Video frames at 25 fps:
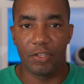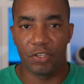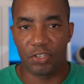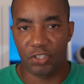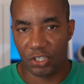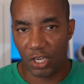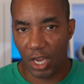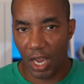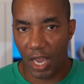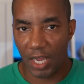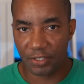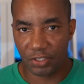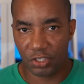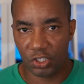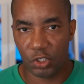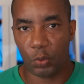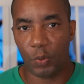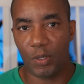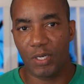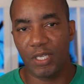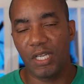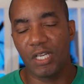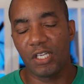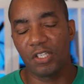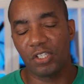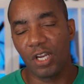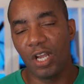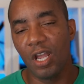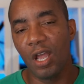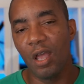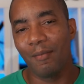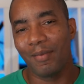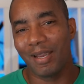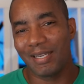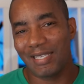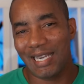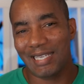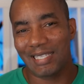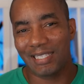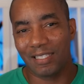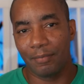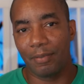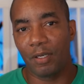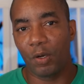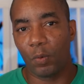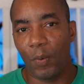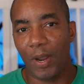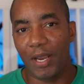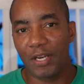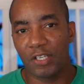The Scott's 20 inch, because it has a little
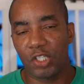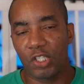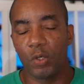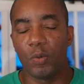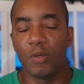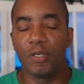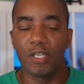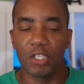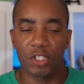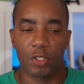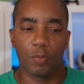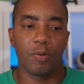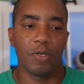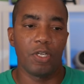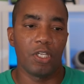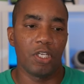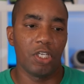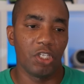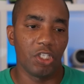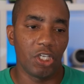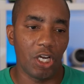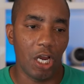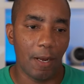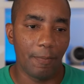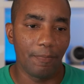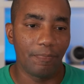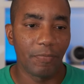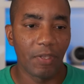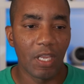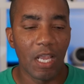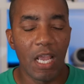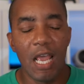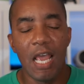bit of weight to it, does a pretty good job.